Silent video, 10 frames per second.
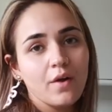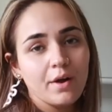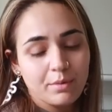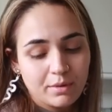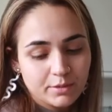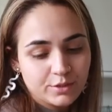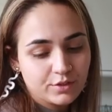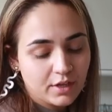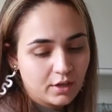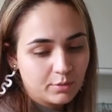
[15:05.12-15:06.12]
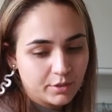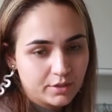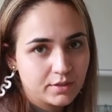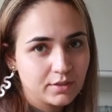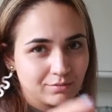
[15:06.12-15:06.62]
I'll probably do that
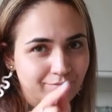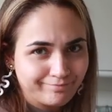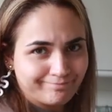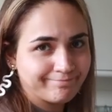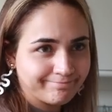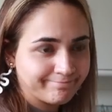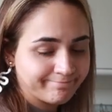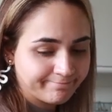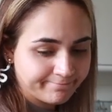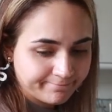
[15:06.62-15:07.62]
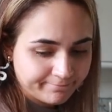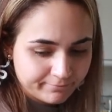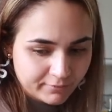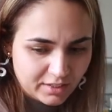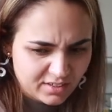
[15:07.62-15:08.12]
cupboard.
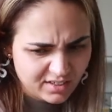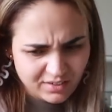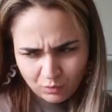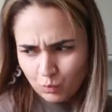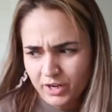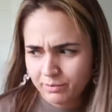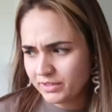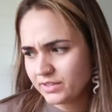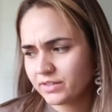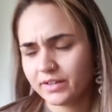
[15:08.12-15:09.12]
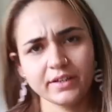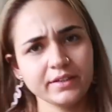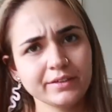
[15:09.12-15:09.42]
I didn't even wipe it, did I?